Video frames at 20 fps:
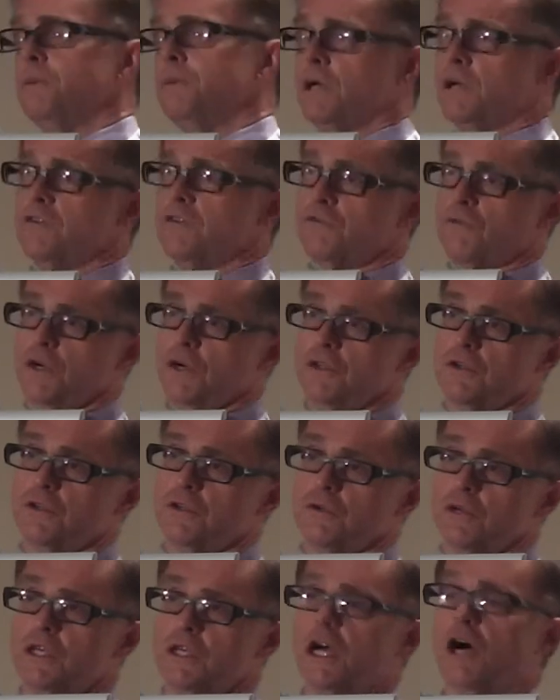because of what you're
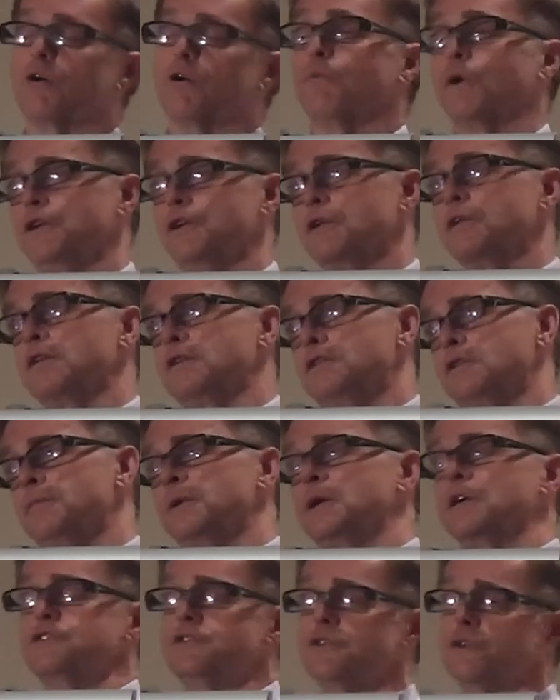doing now, and what you're going to do
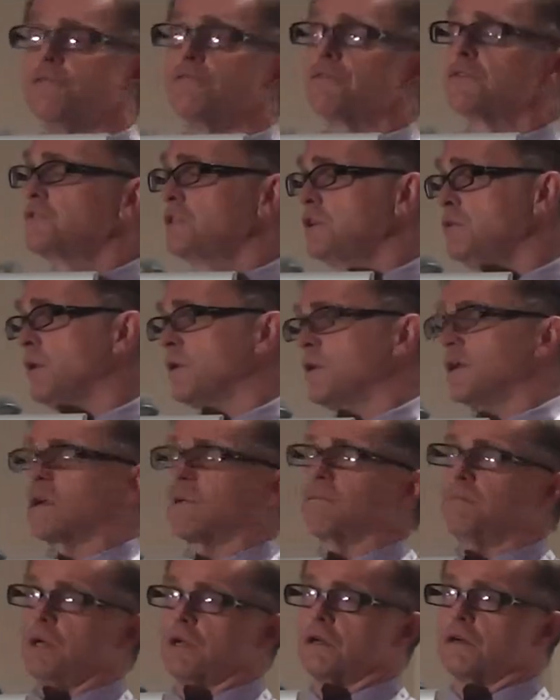because you can foresee what that
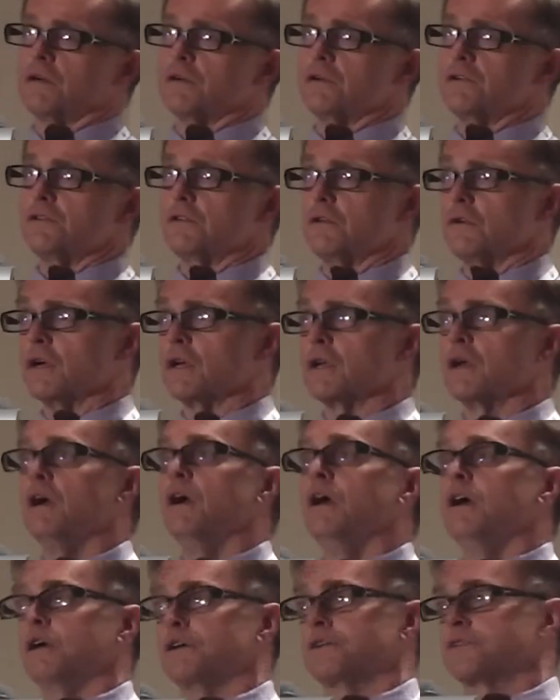competitor is doing,
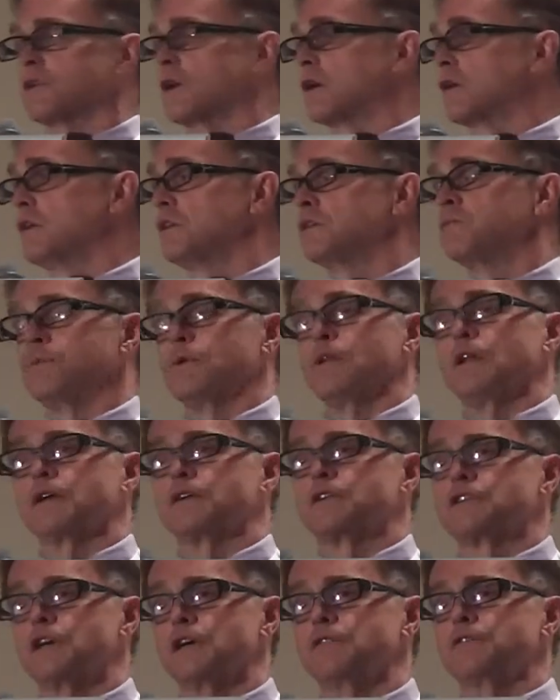et cetera. It's more like
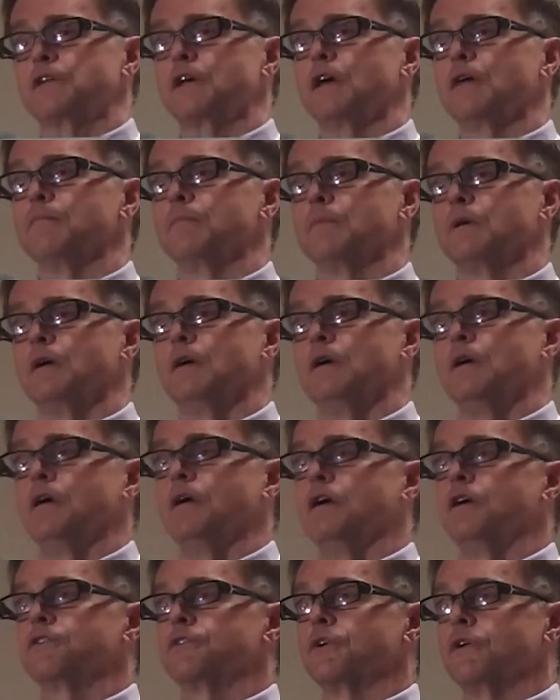a chess game.
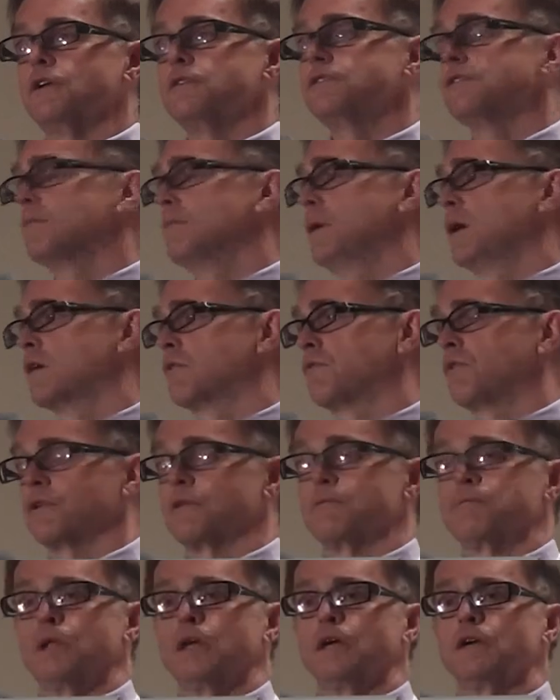So it isn't a matter of where
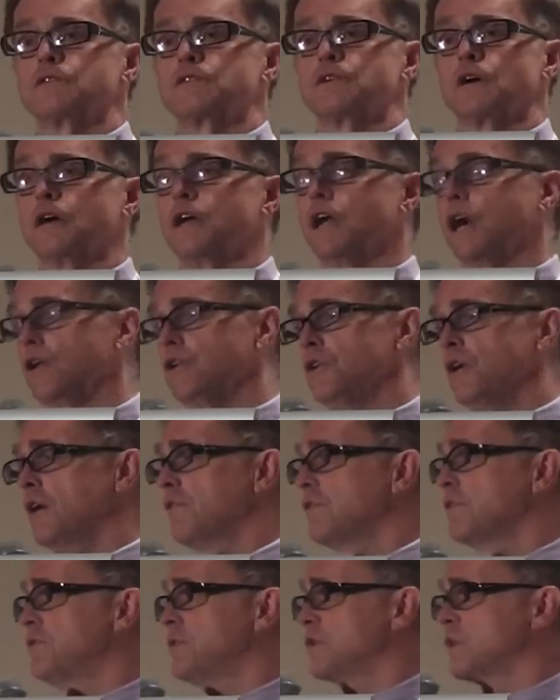the players are now. You're
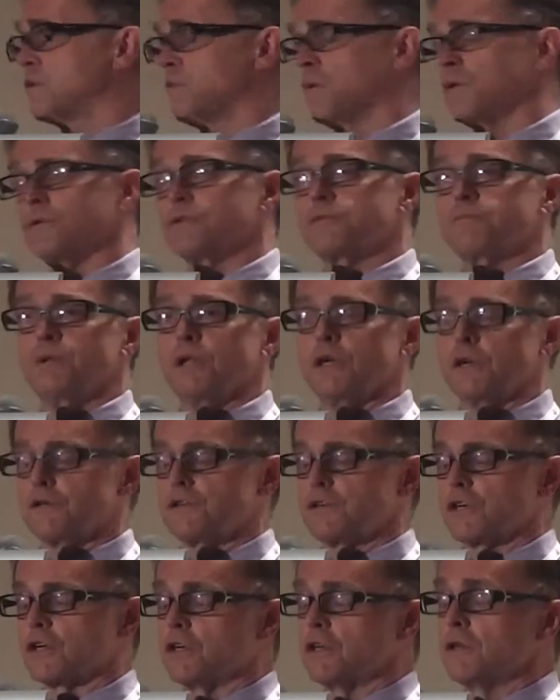having to figure out where those
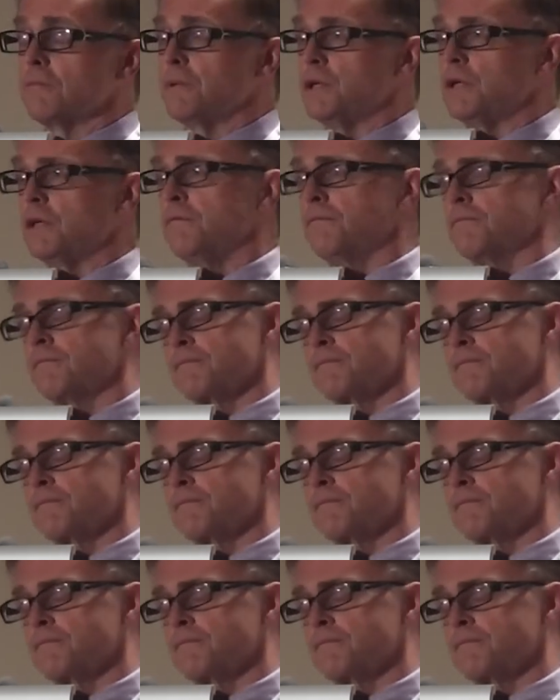players are going to be.